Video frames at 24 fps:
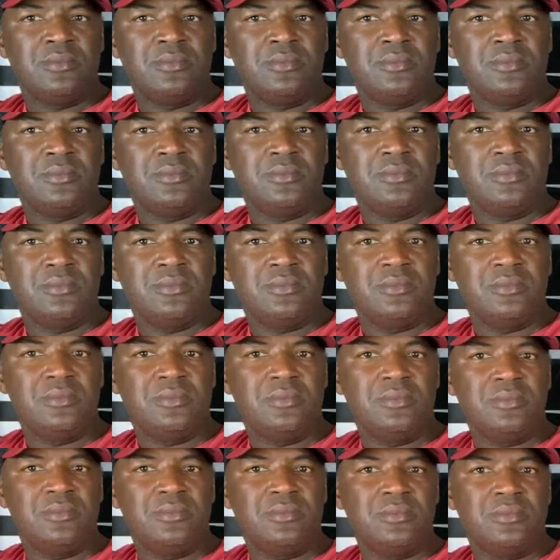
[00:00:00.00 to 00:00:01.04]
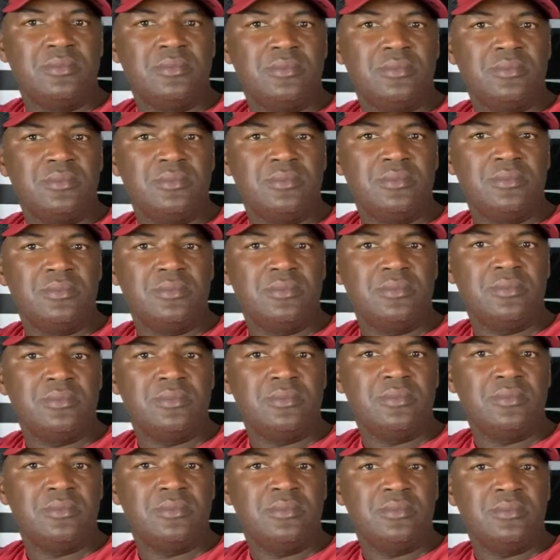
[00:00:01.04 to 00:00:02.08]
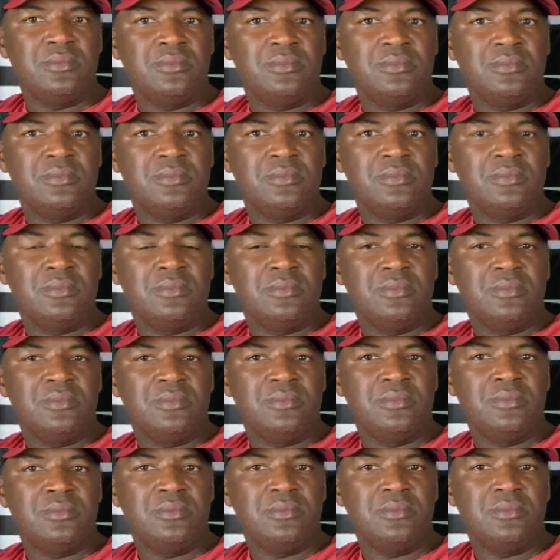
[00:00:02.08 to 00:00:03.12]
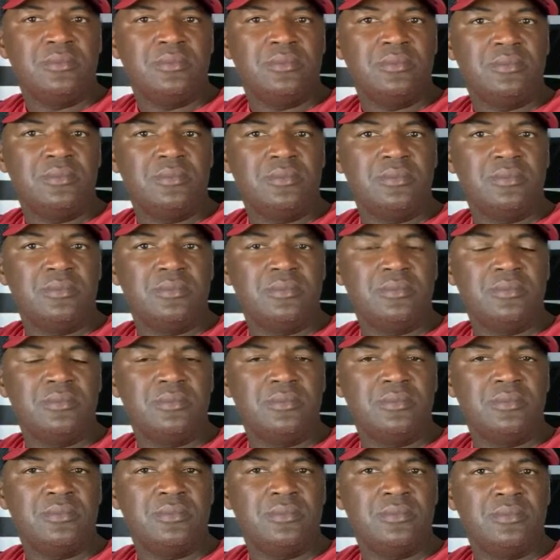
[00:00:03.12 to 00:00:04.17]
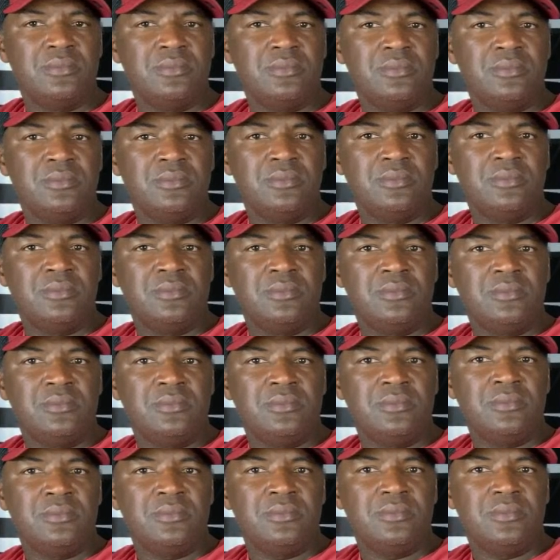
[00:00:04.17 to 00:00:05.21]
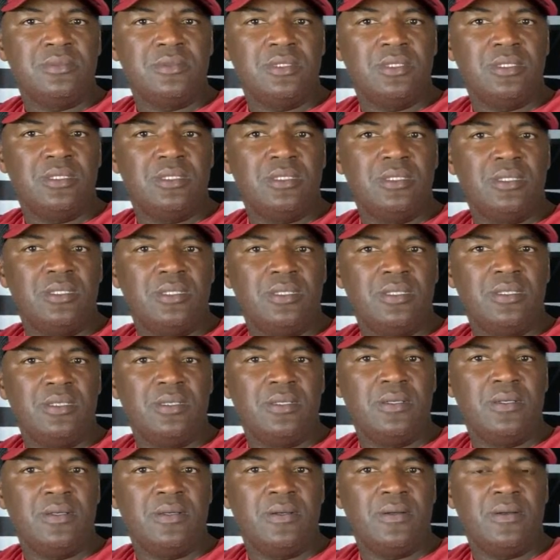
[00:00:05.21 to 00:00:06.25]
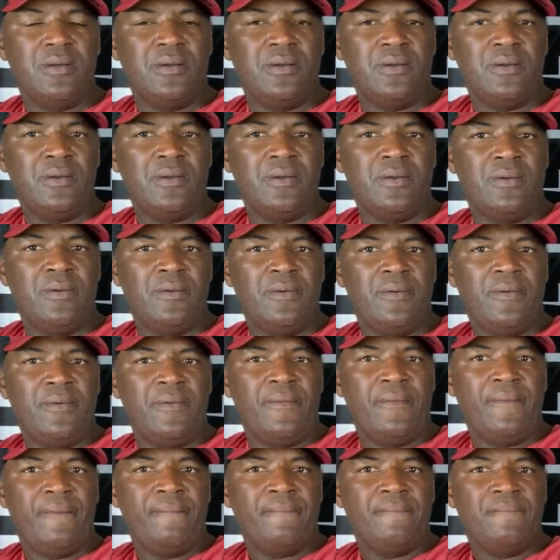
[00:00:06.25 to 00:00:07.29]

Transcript: No words are spoken by the person on screen.